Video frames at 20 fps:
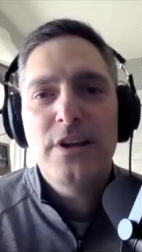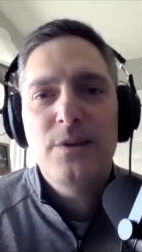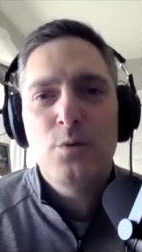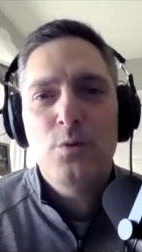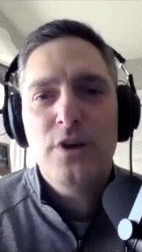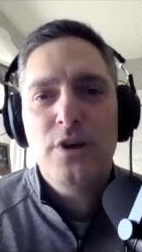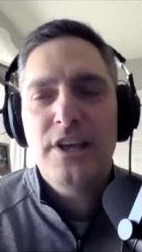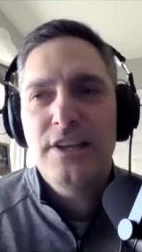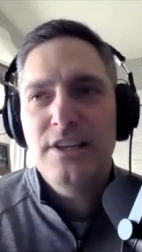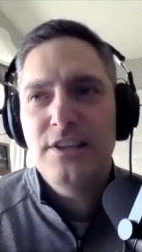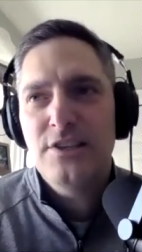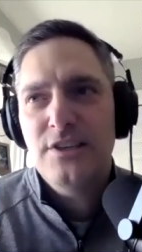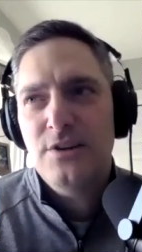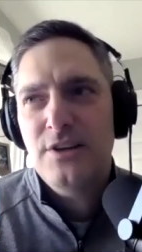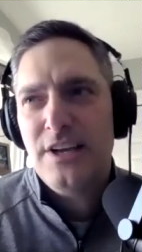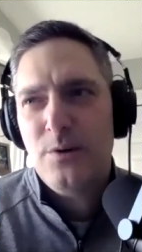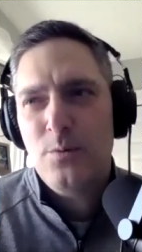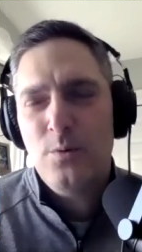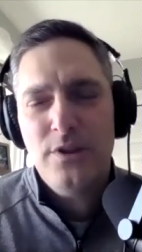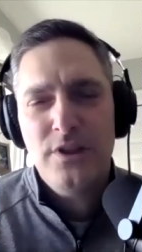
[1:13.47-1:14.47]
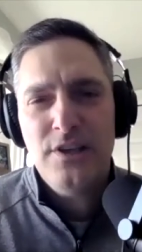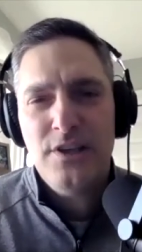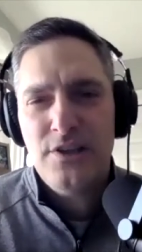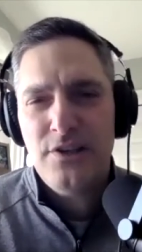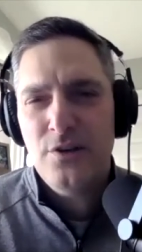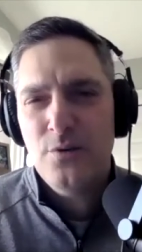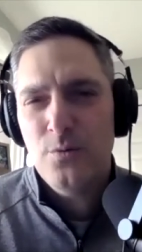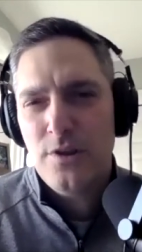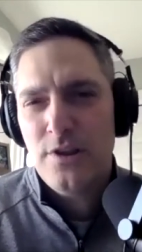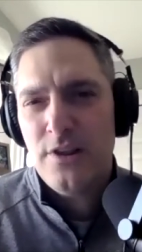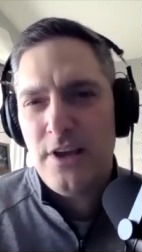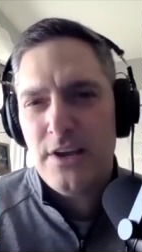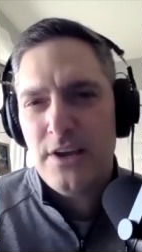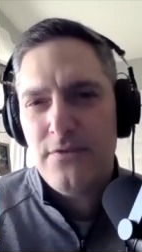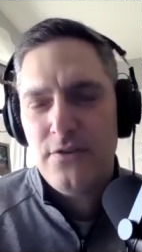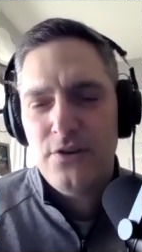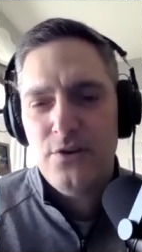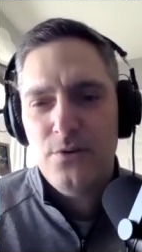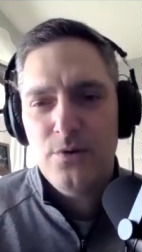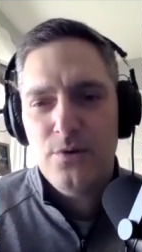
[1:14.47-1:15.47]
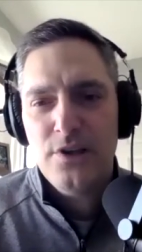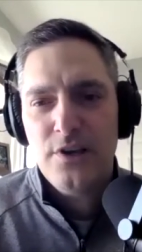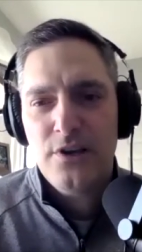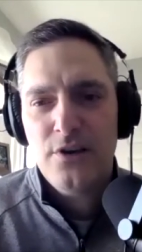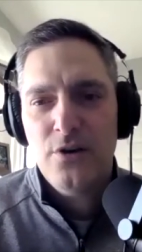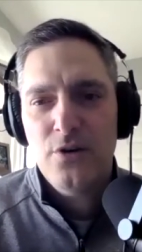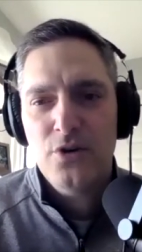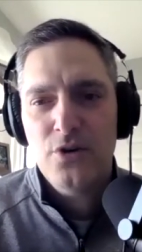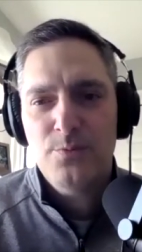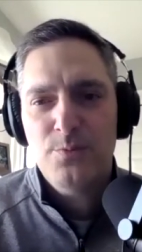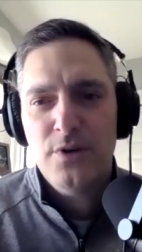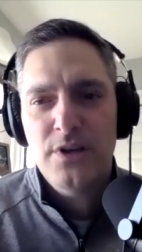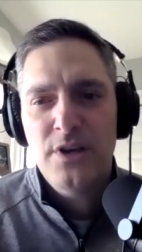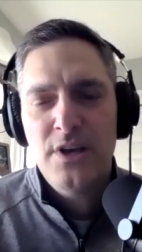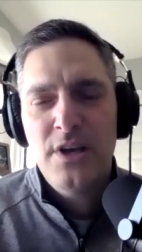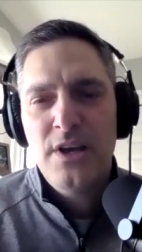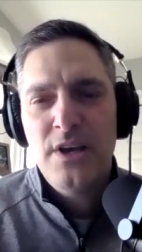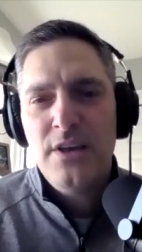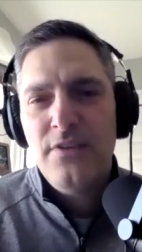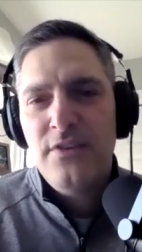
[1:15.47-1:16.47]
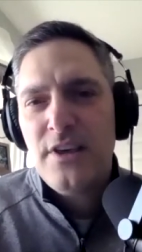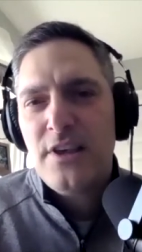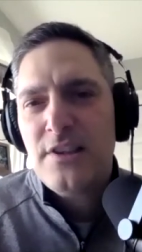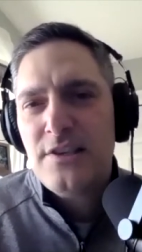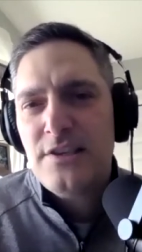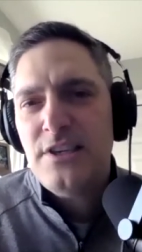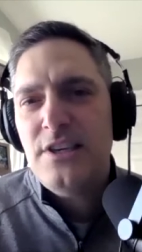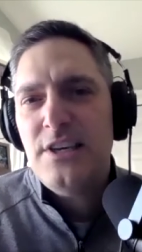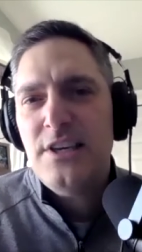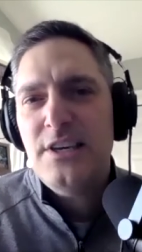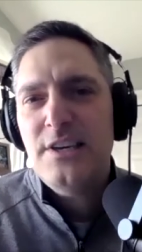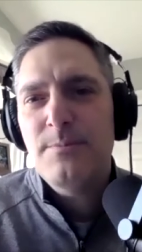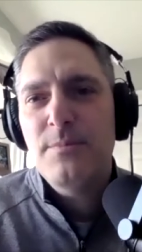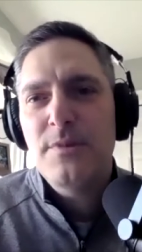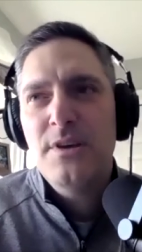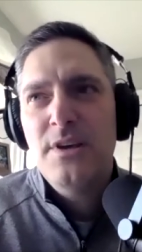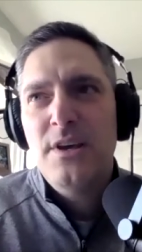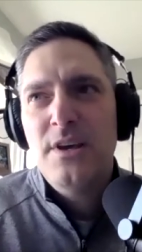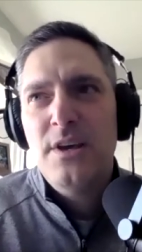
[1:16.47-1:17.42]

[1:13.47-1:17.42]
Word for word: and we'll get into like what this year was like for you as a coach. But this team,